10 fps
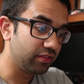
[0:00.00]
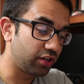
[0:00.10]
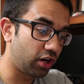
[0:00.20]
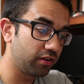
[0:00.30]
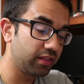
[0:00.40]

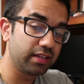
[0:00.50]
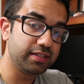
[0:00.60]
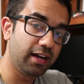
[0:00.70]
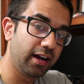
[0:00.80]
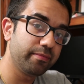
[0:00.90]
the car
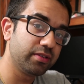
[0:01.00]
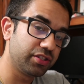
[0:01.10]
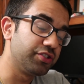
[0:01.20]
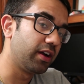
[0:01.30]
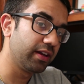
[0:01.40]
that Dom
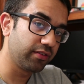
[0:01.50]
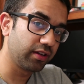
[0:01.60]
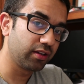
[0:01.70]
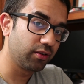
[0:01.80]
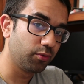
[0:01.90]
is
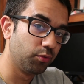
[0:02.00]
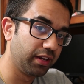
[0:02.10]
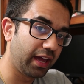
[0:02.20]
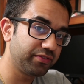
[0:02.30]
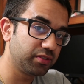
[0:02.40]
driving
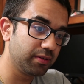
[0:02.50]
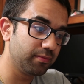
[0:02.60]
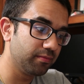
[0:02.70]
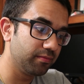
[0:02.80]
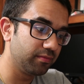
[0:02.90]
would have to
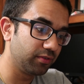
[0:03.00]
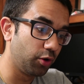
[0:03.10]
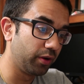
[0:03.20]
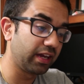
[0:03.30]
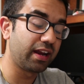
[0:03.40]
be
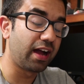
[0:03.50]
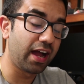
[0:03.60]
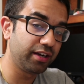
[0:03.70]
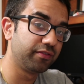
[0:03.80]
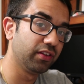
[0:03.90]
going at a
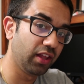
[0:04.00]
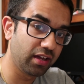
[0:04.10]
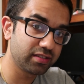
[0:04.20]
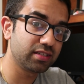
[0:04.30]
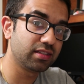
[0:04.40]
higher
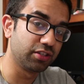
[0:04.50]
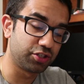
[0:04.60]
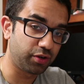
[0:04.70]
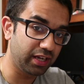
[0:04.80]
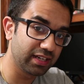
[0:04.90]
velocity than
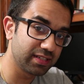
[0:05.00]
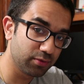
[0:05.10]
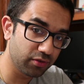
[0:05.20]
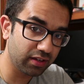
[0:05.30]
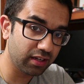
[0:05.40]
the train is
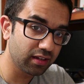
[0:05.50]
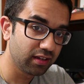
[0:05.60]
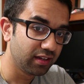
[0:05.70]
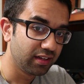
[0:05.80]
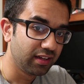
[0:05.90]

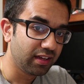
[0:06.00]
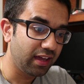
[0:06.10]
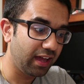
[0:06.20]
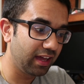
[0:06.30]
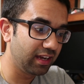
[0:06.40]
moving,
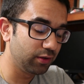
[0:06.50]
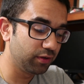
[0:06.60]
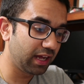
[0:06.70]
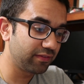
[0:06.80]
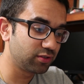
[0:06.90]
and it
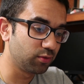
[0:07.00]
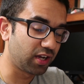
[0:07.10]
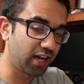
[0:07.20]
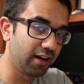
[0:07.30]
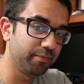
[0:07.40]
would have to
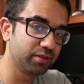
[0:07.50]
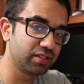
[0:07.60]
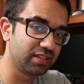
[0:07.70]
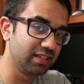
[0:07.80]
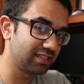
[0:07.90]

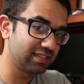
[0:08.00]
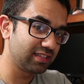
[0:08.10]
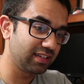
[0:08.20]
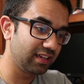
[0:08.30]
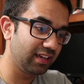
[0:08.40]
accomplish this